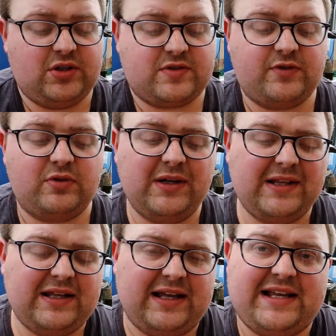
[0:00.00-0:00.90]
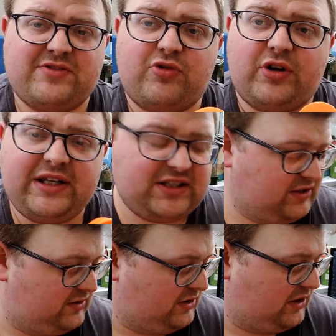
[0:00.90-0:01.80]
useful is
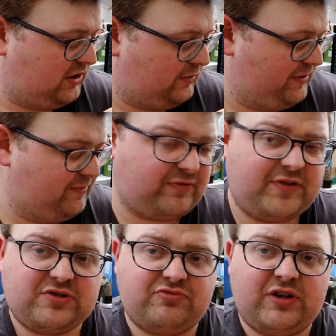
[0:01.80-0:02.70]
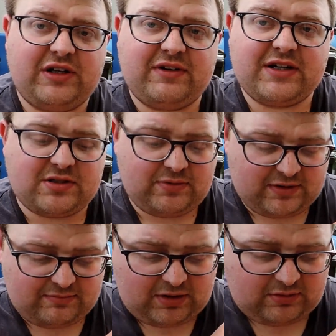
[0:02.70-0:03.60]
Ronnies. A lot of people fish Ronnie rigs, so
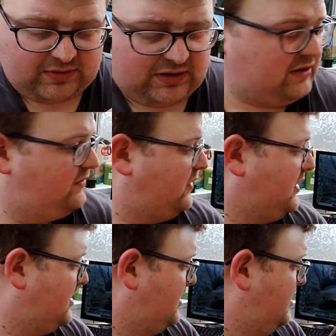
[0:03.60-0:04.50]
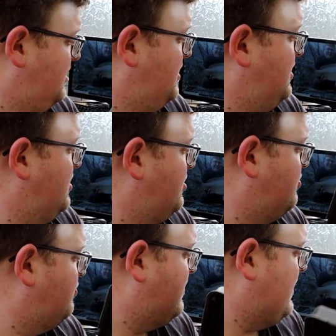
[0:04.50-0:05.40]
at the moment, if I can
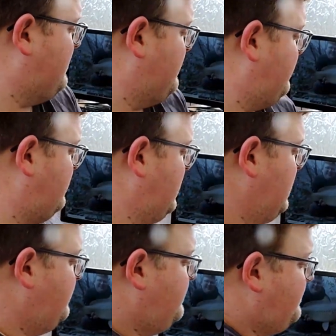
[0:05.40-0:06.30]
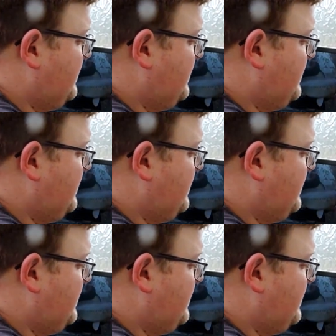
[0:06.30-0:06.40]
grab it for you,